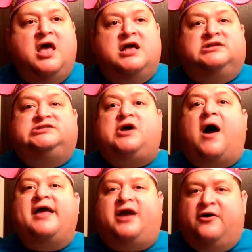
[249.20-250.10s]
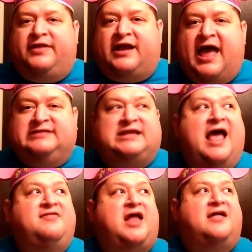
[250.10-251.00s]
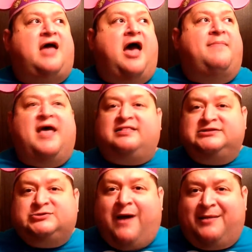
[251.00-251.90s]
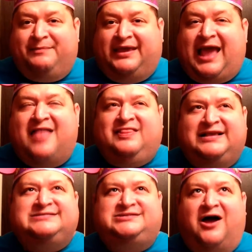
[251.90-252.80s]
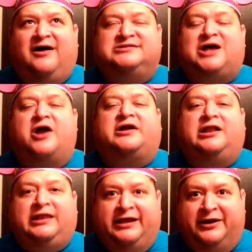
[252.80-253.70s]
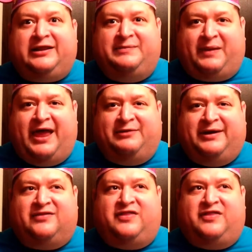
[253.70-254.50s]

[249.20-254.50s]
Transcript: So I go there, guys, and I'm at the swap meet, and these dolls are clearly played with.